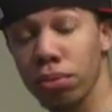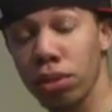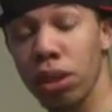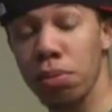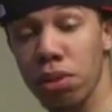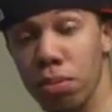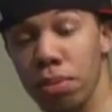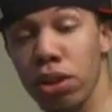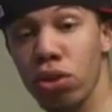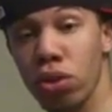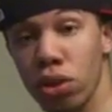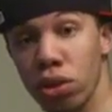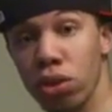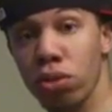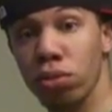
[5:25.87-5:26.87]
Seems to be
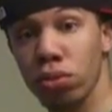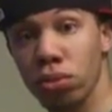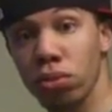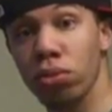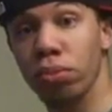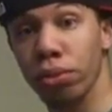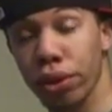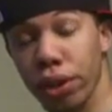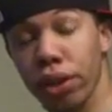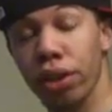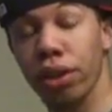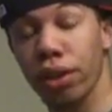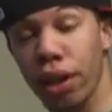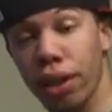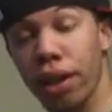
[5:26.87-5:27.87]
doing you pretty
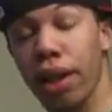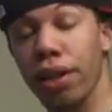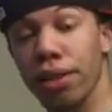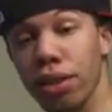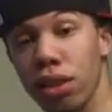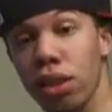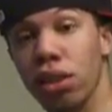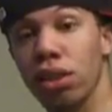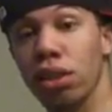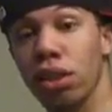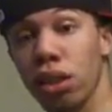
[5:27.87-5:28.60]
good at 19.